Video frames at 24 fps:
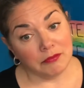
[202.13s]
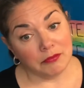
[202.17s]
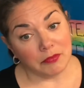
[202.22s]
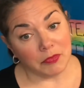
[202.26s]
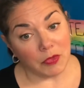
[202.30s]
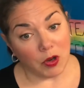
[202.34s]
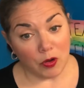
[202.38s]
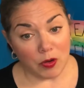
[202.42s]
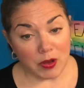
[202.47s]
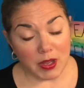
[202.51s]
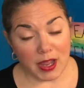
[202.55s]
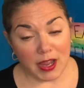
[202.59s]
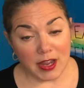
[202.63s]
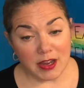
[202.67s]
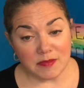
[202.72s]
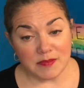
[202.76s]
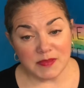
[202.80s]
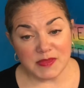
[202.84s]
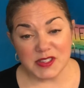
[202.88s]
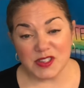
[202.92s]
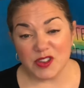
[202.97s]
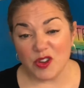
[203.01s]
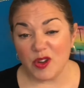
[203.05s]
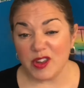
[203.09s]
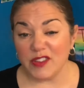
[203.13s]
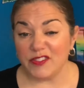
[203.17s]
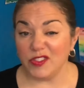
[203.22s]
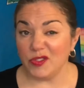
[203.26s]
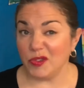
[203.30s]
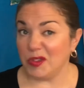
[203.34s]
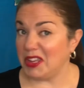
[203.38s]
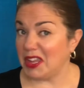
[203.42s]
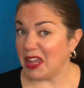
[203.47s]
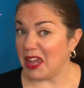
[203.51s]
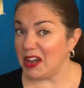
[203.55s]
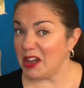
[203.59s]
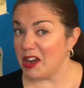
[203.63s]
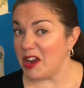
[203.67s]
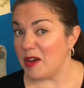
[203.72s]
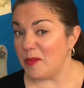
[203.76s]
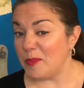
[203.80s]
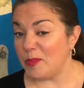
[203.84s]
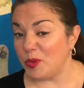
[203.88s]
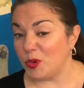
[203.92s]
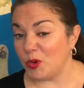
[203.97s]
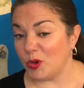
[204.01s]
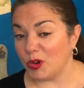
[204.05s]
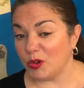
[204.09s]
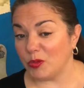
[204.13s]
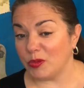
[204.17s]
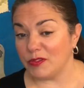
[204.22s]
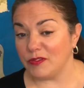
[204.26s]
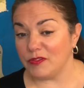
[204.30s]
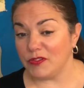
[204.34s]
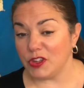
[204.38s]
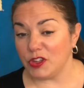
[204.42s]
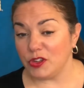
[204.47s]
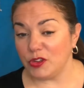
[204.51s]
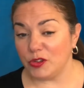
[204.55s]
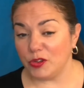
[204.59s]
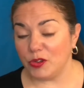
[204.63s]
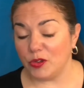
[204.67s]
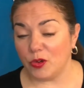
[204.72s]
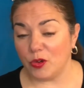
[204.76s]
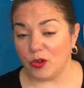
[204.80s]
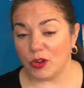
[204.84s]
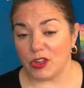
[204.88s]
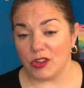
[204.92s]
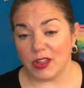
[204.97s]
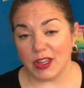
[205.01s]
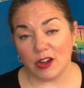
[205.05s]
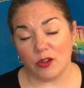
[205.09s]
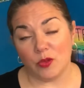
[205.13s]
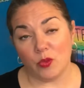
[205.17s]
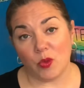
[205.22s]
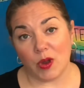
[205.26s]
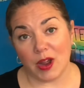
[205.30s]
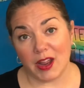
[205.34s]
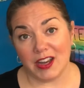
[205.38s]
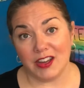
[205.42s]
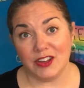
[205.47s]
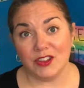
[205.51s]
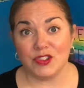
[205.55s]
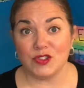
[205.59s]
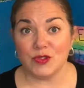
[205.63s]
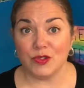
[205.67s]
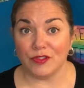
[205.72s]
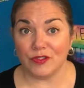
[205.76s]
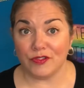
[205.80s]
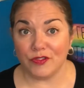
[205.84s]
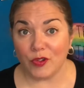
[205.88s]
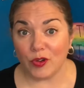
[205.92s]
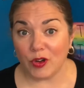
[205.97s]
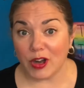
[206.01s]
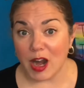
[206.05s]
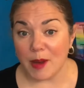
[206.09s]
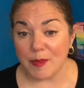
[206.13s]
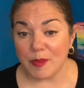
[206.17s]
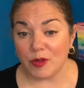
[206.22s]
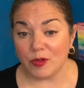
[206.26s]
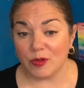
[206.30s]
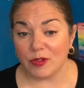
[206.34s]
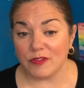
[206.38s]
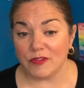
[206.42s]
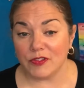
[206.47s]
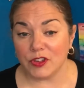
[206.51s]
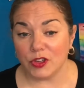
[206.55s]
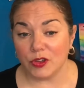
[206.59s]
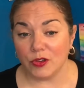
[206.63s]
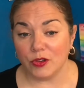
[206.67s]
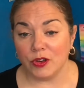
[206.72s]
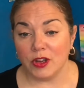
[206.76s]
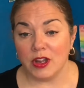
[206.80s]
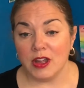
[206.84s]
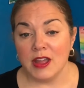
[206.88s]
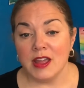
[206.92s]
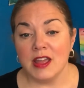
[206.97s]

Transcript: Okay, so if you get a poor review or you get a one to a four apple review,